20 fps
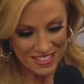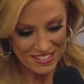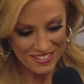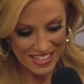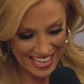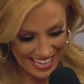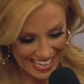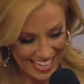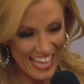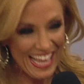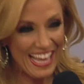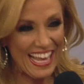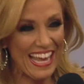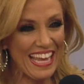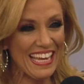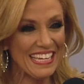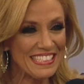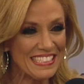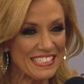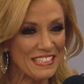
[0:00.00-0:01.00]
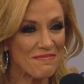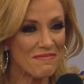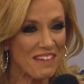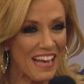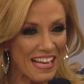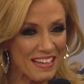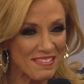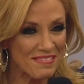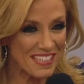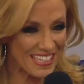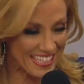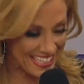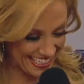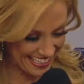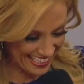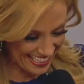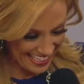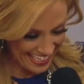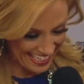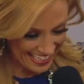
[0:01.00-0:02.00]
Okay. Aunt
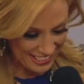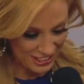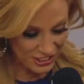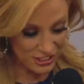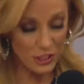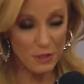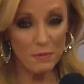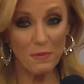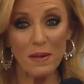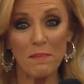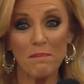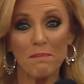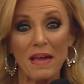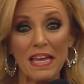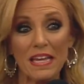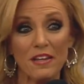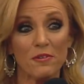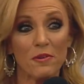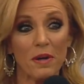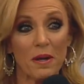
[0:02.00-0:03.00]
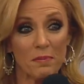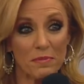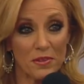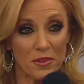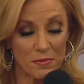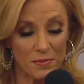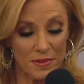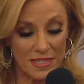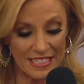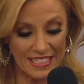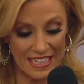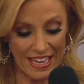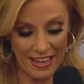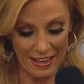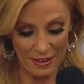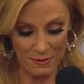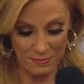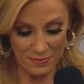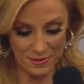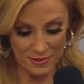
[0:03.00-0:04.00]
Jemima she went bankrupt three
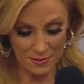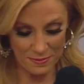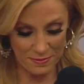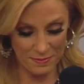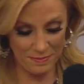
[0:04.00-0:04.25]
times.